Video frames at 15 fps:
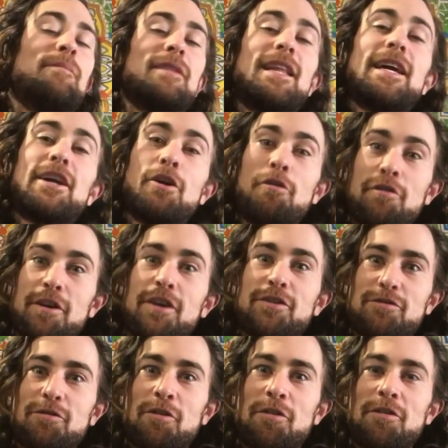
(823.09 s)
Let go of the
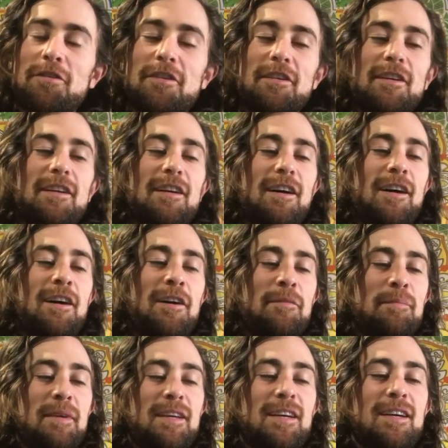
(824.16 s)
control,
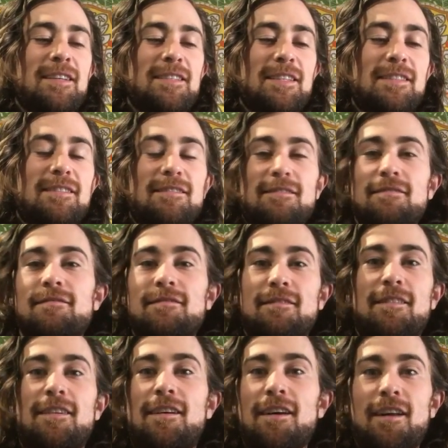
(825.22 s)
because it's
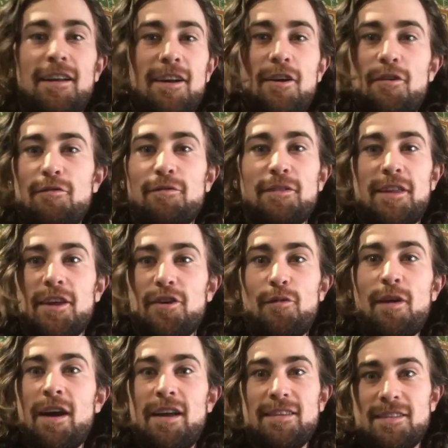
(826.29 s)
gonna go the other
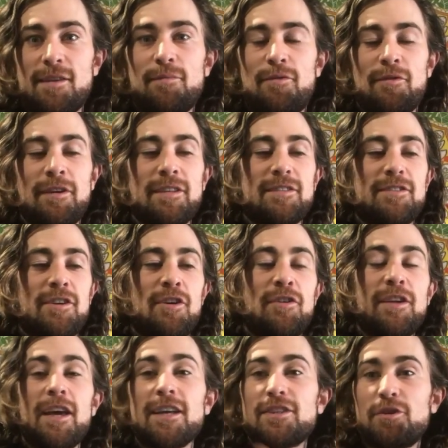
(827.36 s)
way at some point. So
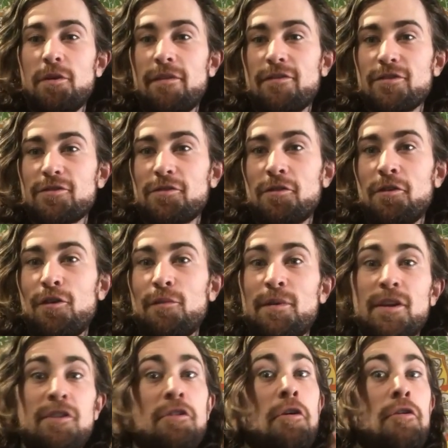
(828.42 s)
yes, you have control,
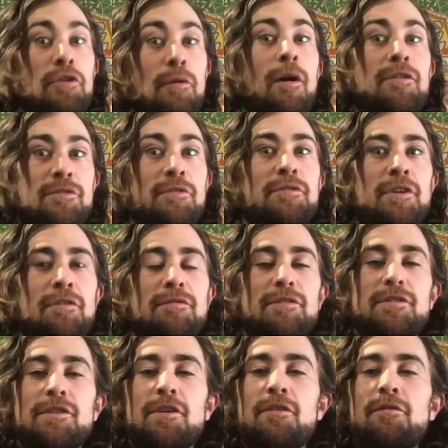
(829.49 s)
but no, you also don't.
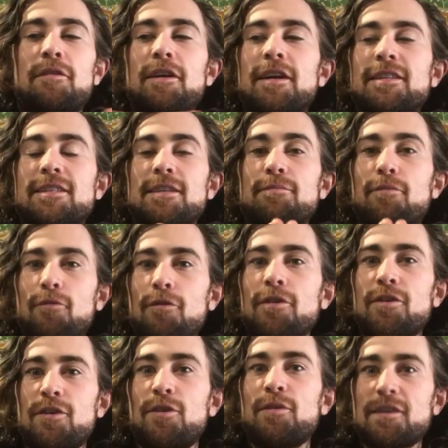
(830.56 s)
So it's important
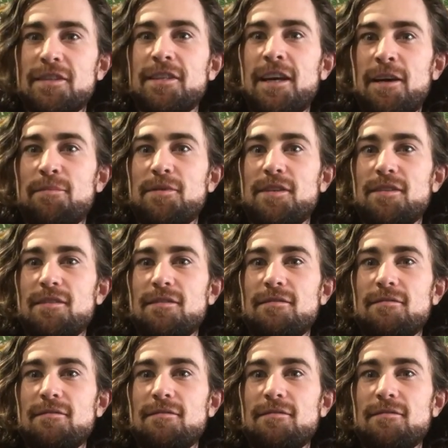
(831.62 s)
that you accept,